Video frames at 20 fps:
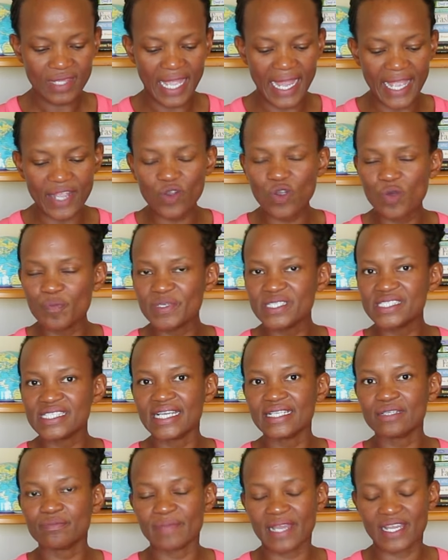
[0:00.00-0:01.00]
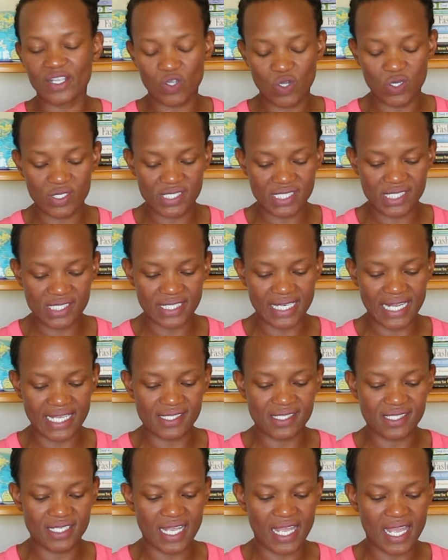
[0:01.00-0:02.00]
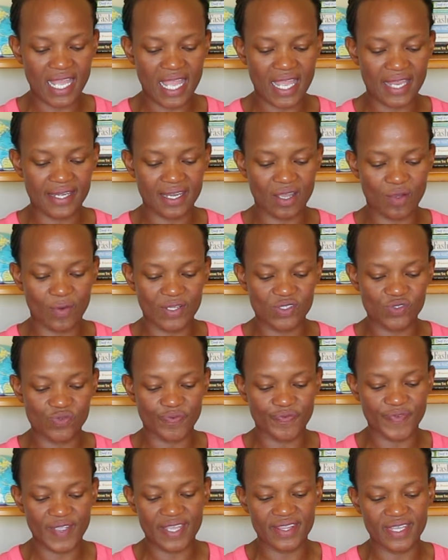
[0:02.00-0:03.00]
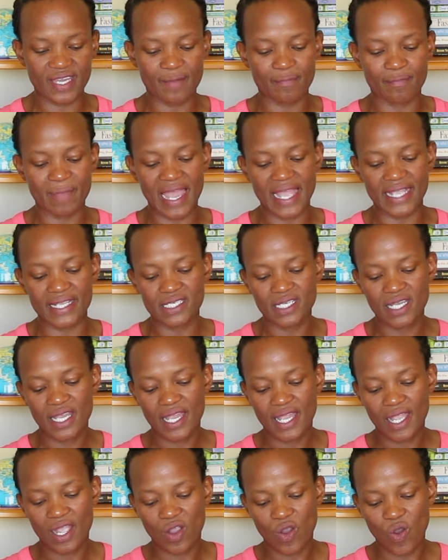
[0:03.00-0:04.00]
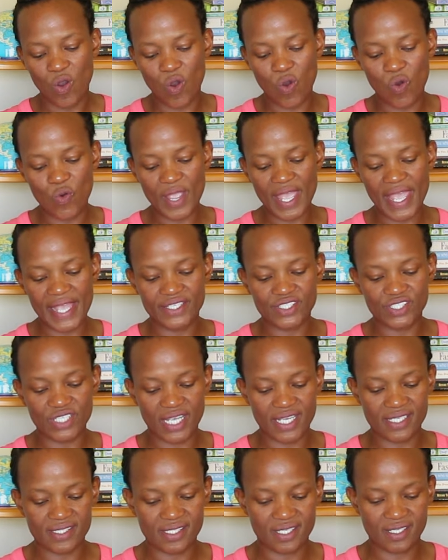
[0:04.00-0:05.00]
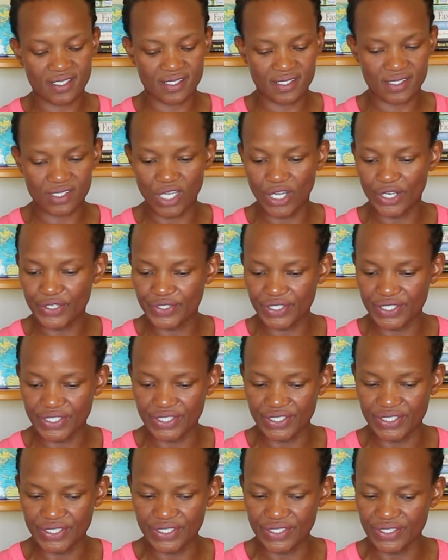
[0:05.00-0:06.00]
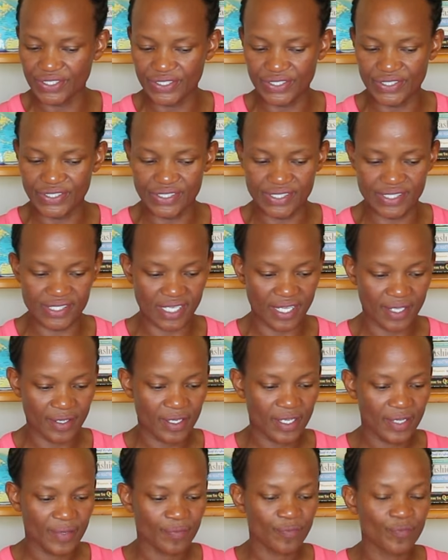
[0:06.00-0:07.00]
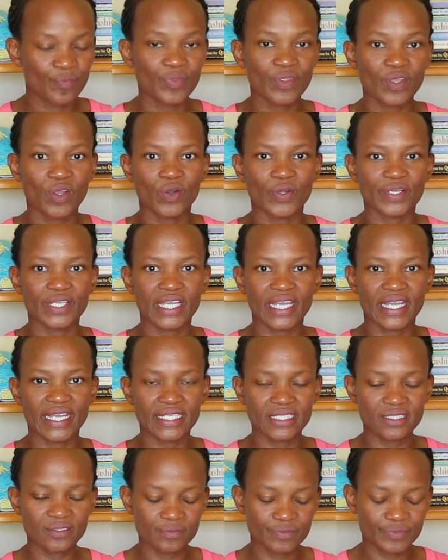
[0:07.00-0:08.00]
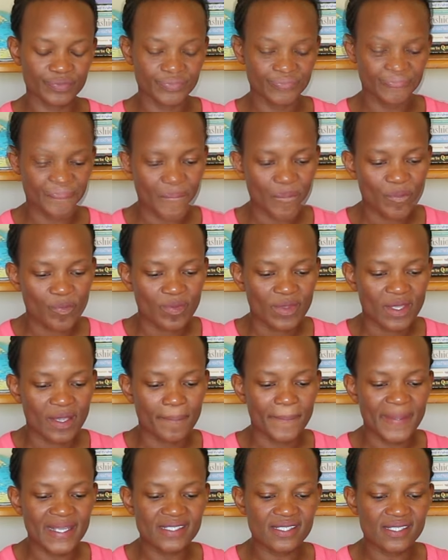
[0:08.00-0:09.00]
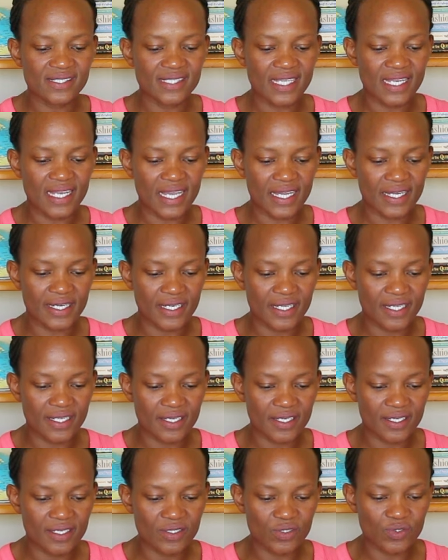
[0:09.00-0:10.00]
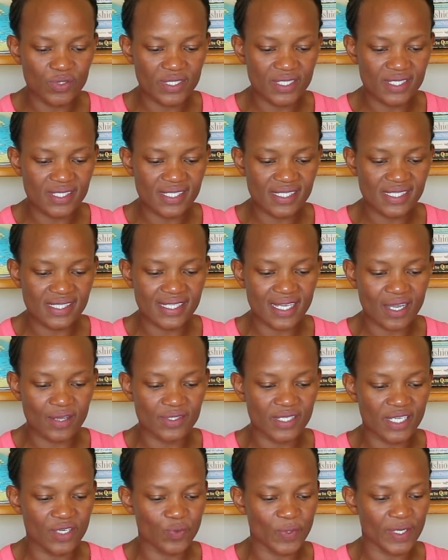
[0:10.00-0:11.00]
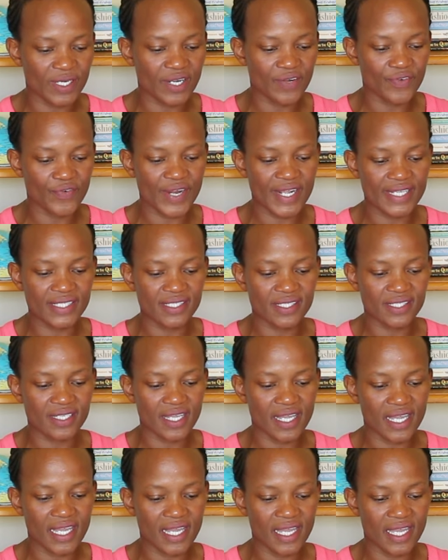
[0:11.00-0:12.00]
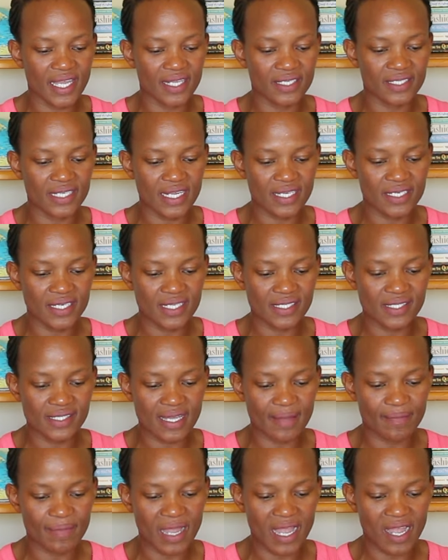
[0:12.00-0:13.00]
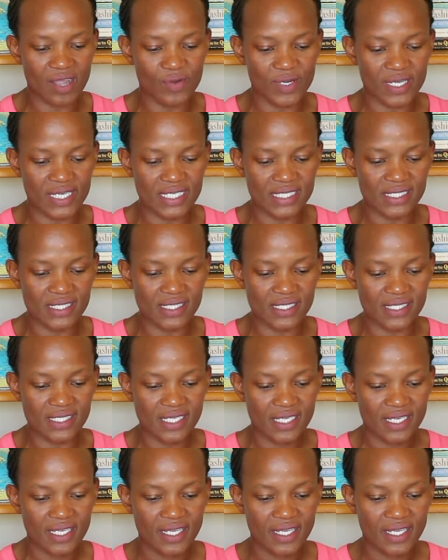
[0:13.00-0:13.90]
I completed my courses last year and I want to further my OHS studies. Okay, basic salary 26,100, and then there's some hours